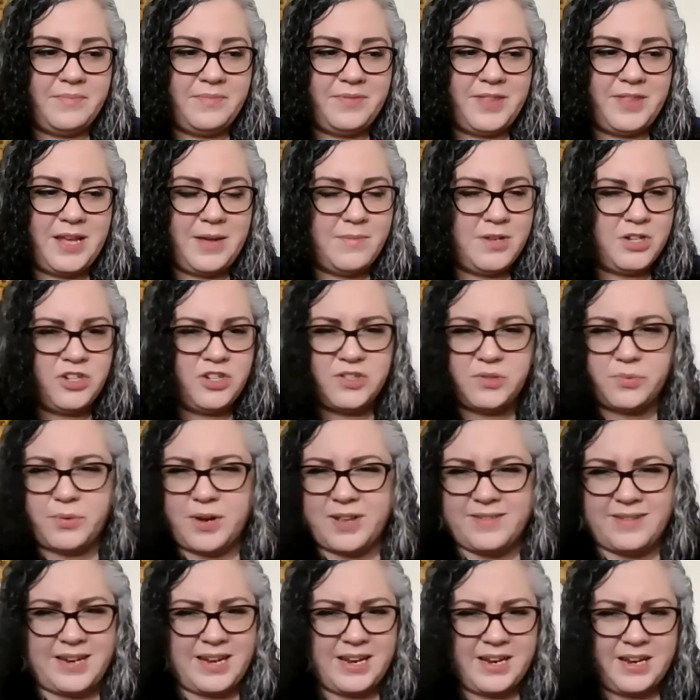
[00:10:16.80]
images
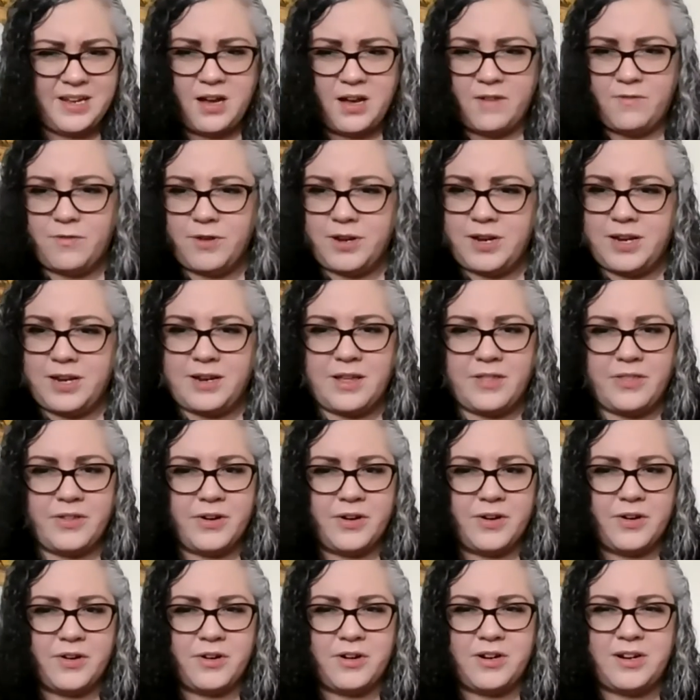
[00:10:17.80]
resonating off one
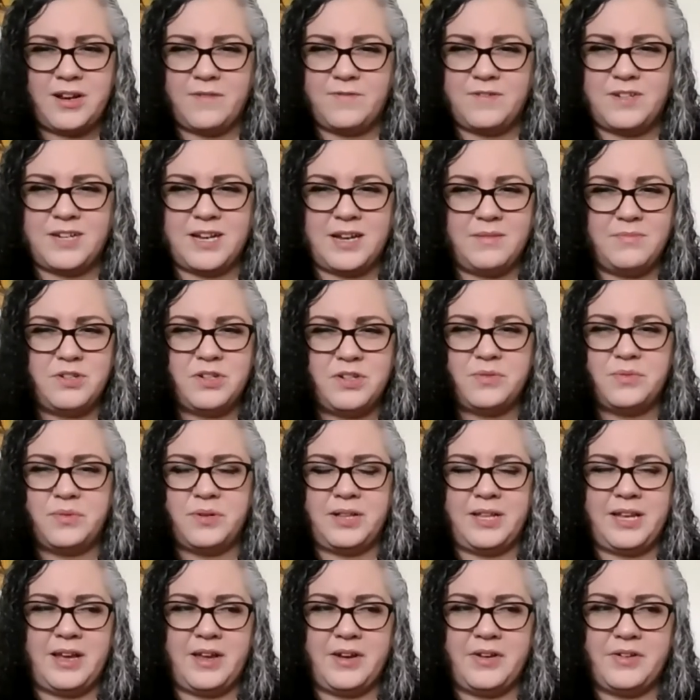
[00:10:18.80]
another, or enough time to
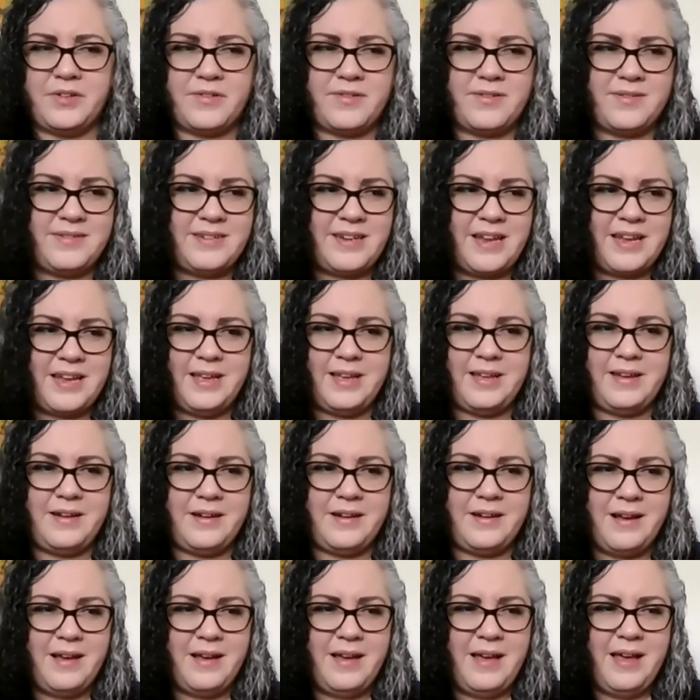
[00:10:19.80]
really understand
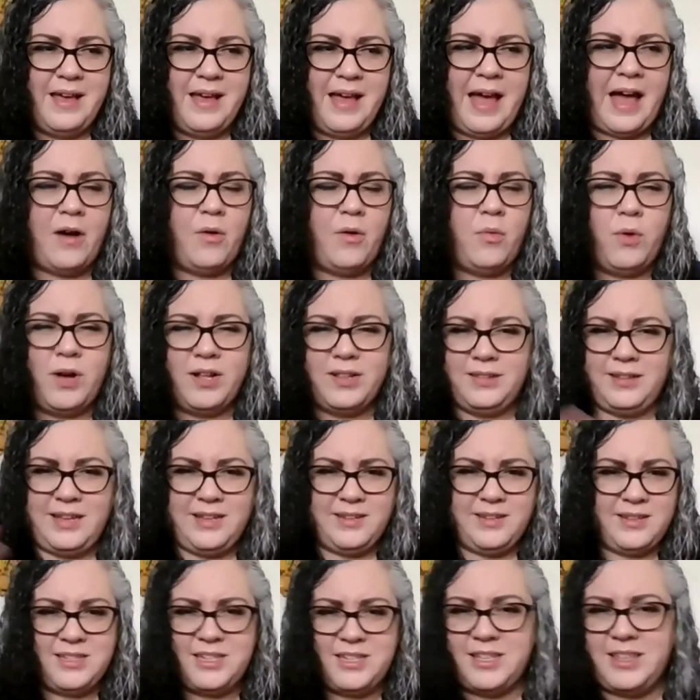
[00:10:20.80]
how one
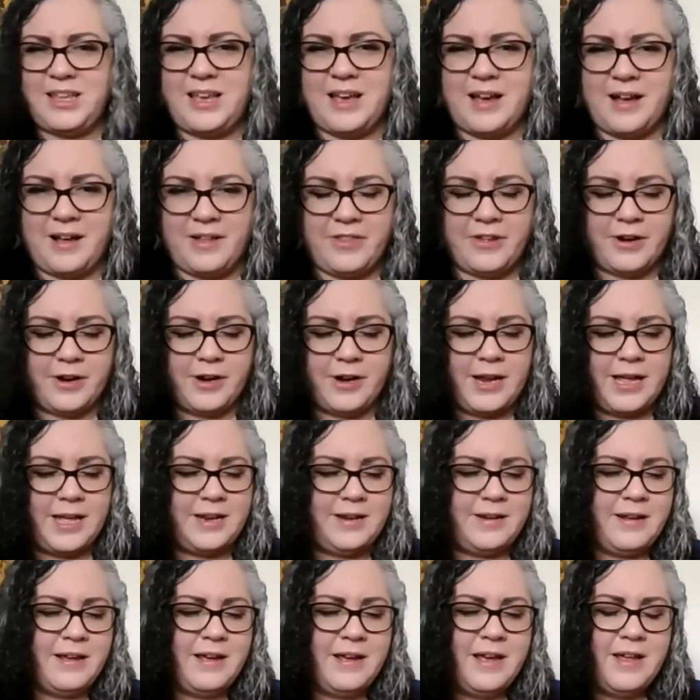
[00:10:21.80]
leads to the other.
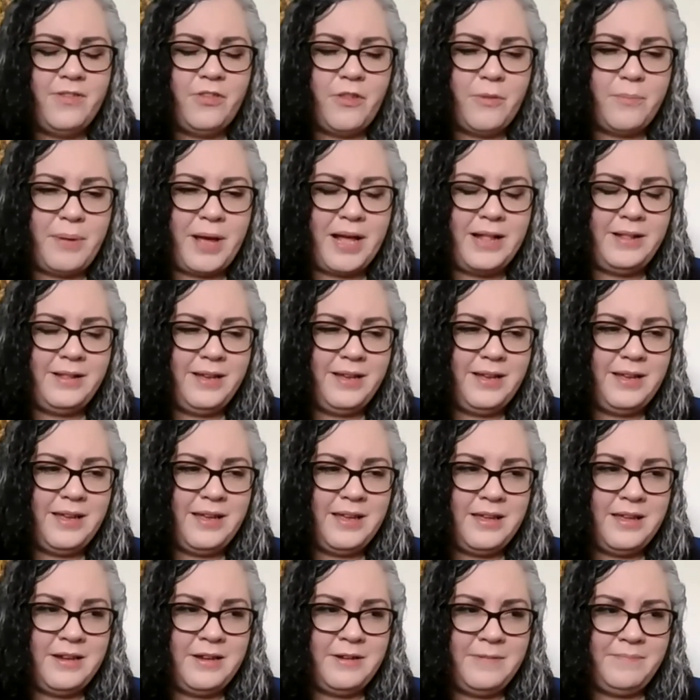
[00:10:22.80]
And the
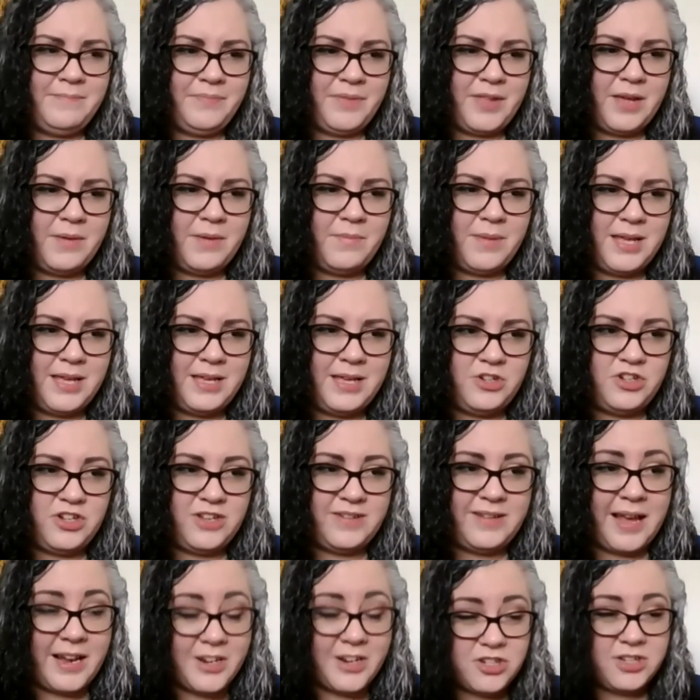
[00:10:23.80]
pelican image
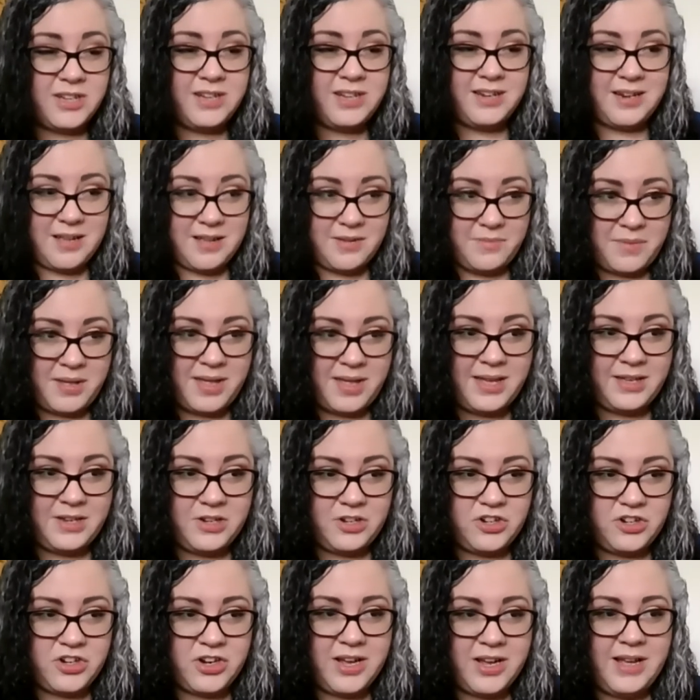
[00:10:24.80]
is actually an
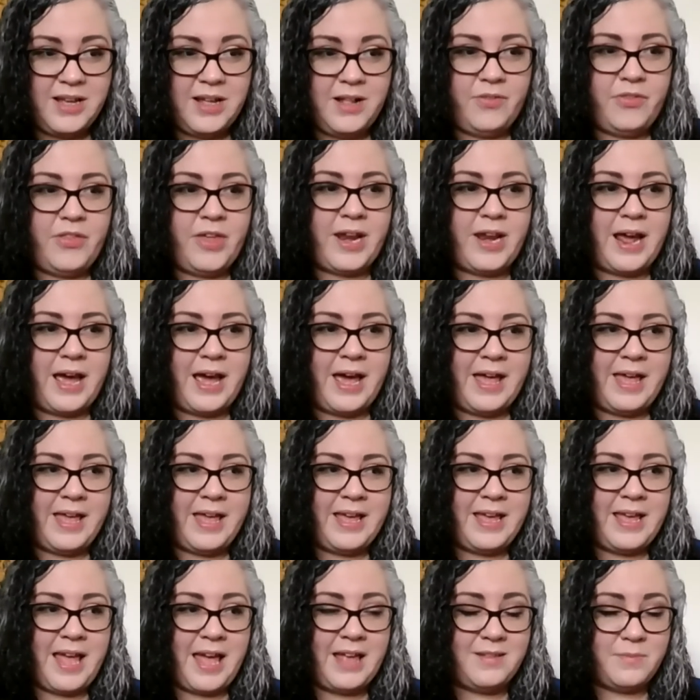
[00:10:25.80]
image that
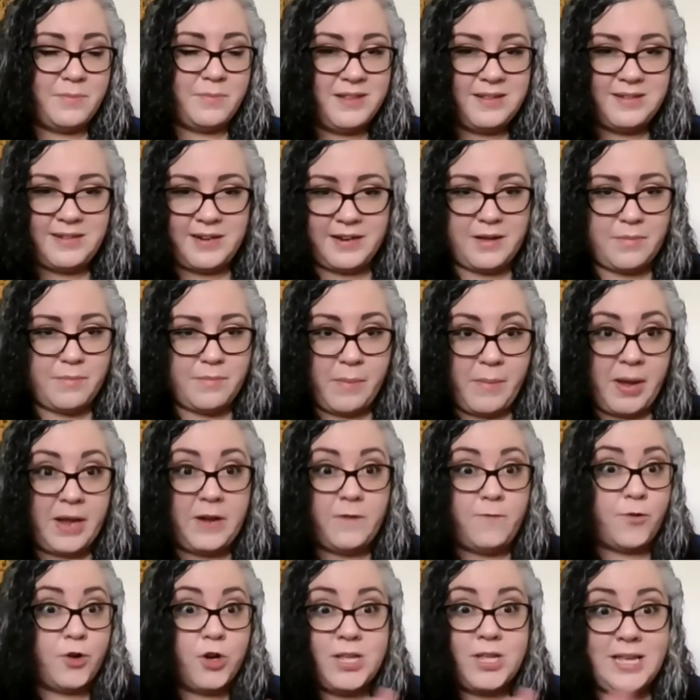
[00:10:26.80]
has been stuck in my
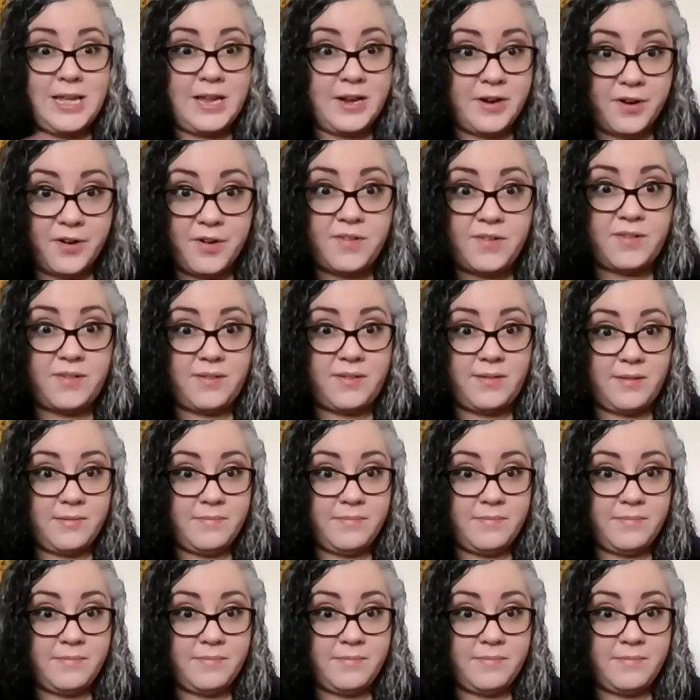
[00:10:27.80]
mind for years